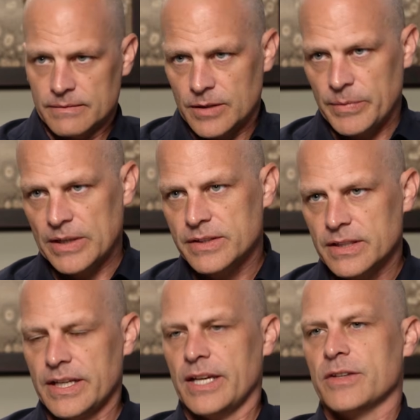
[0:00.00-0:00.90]
about the
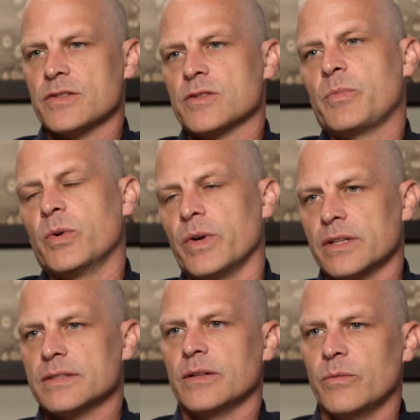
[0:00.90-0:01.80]
analysis
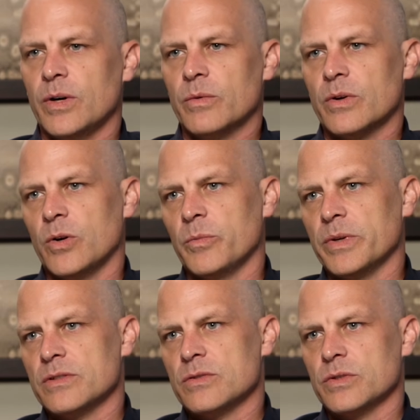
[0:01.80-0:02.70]
point and what we're
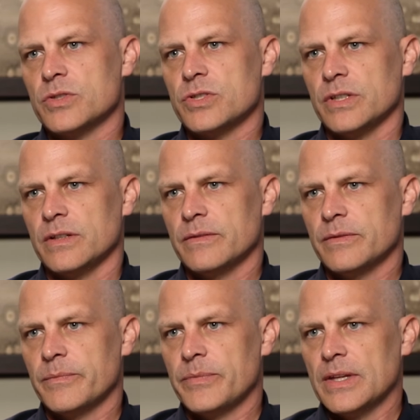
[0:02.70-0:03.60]
hoping to achieve
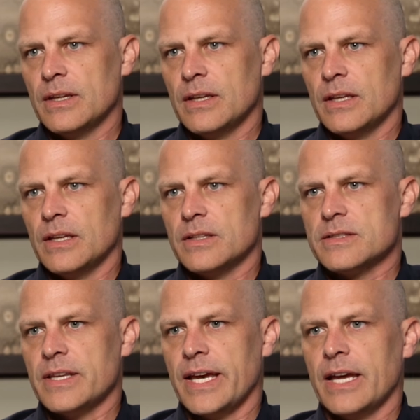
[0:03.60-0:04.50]
is
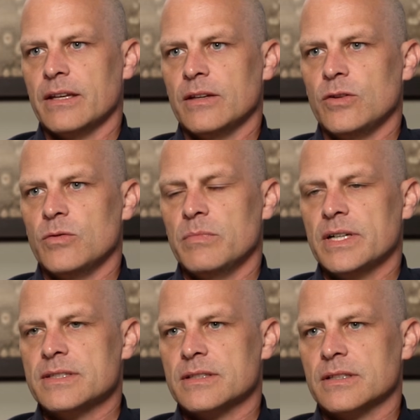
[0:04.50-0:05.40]
that you
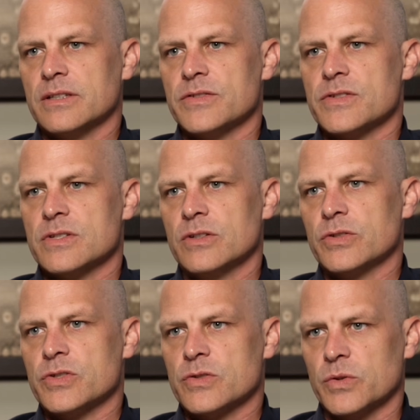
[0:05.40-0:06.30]
must consider
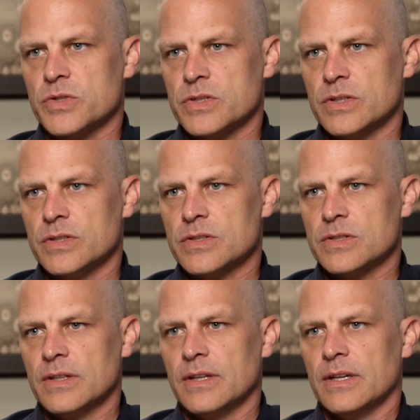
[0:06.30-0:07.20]

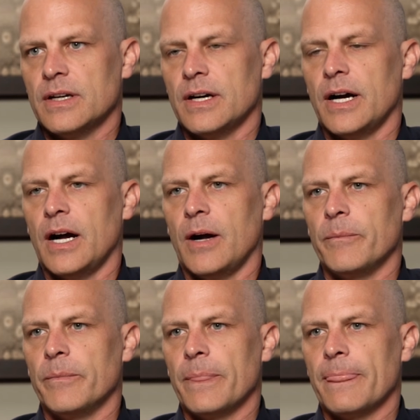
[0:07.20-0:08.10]
sources
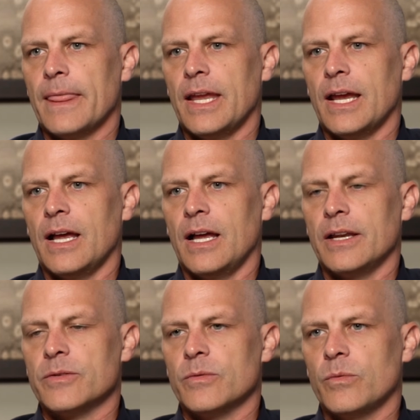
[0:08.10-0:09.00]

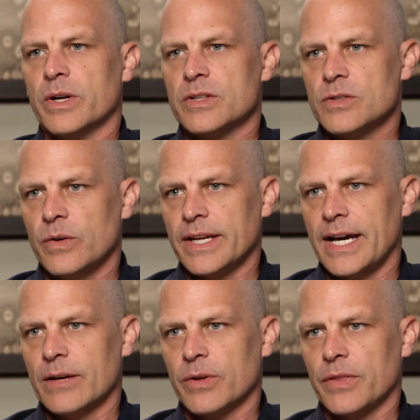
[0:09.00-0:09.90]
and what is going
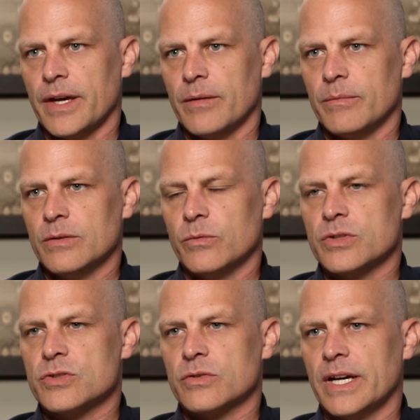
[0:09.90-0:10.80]
on with them when
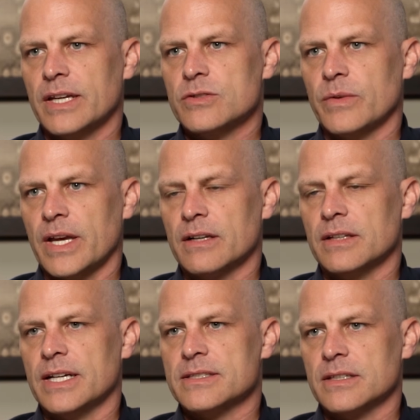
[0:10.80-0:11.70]
trying to
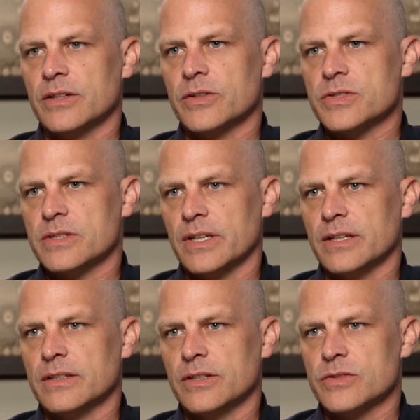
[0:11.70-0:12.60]
analyze and
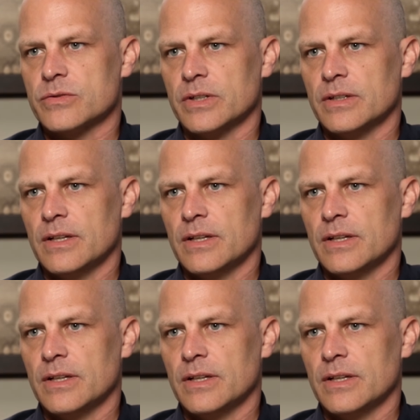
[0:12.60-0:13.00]
understand history.